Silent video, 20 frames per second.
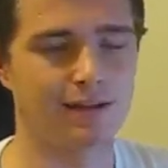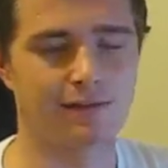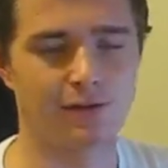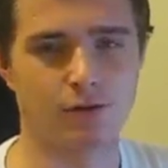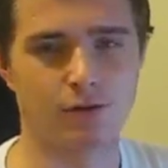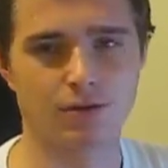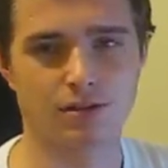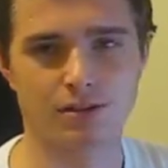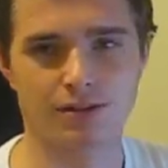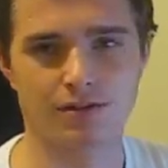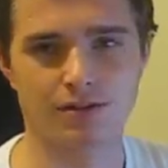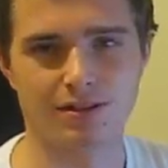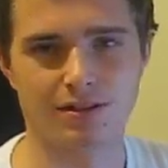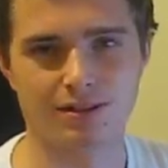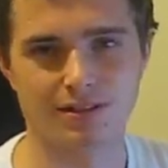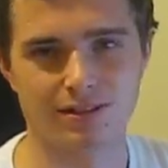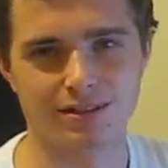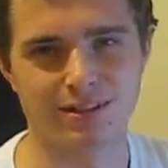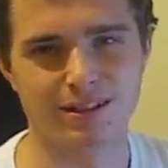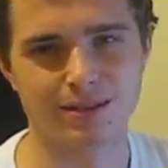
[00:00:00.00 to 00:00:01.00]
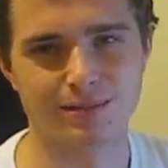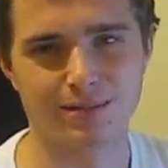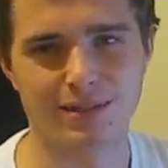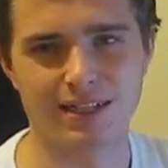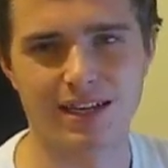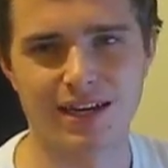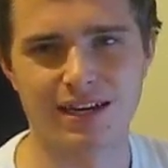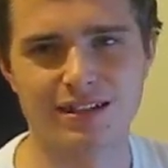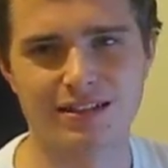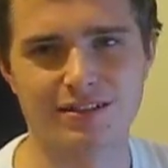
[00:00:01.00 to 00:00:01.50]
Of course there is
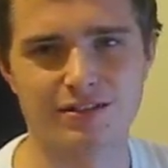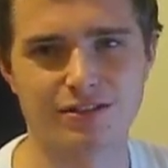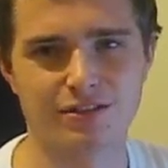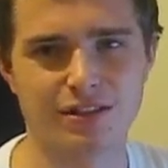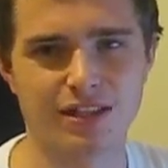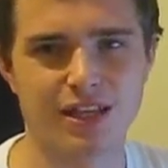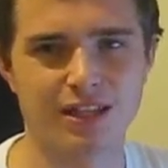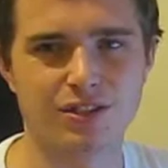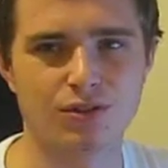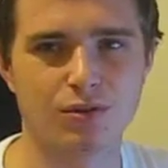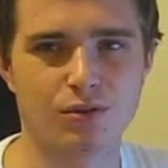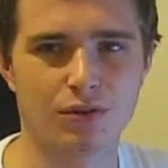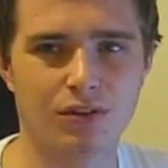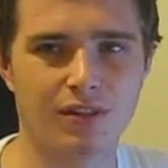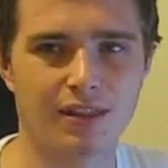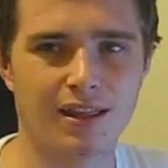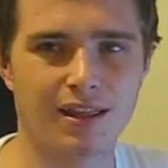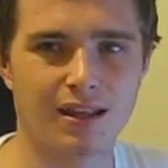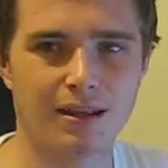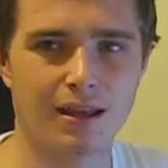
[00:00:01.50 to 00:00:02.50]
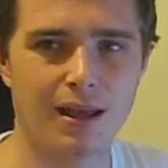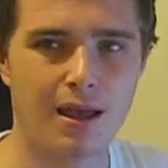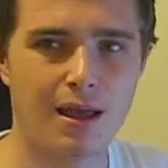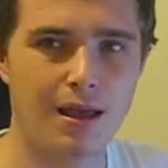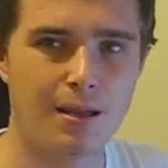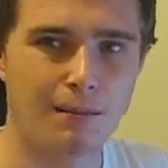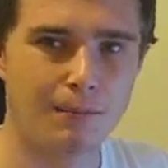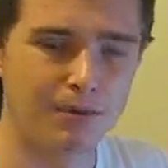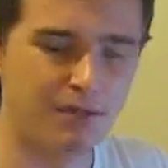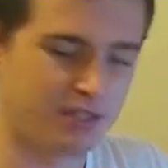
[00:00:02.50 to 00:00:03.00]
limitations on that sort of thing,
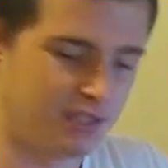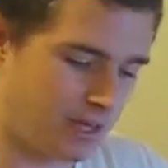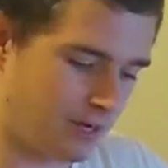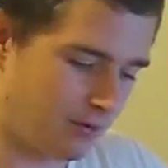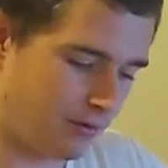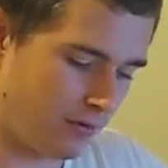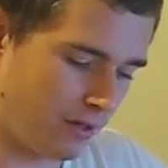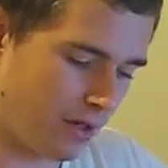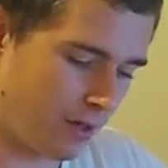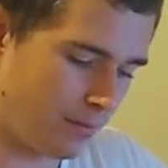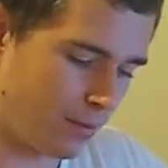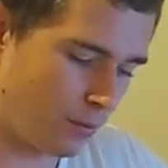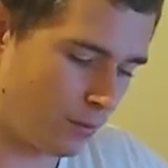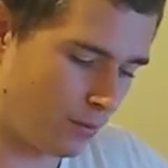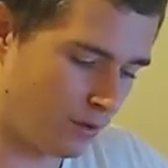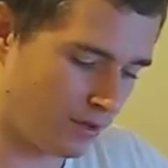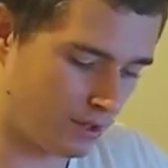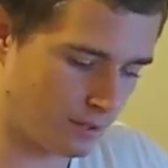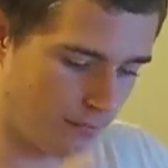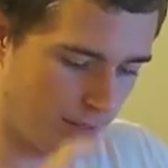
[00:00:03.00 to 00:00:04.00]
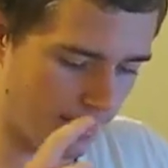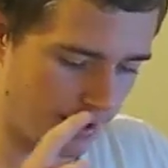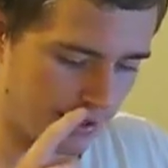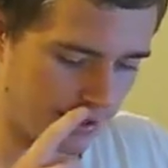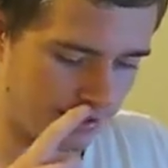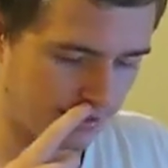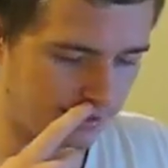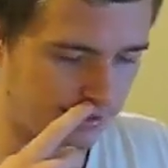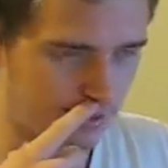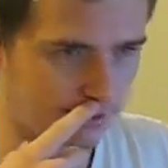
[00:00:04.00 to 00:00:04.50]
but generally I'd be willing to pay
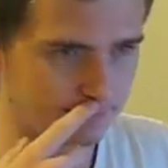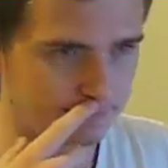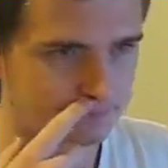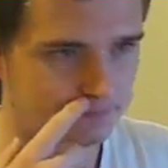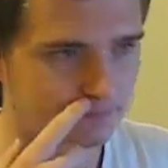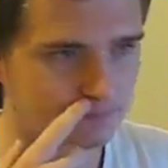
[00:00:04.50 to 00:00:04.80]
anything.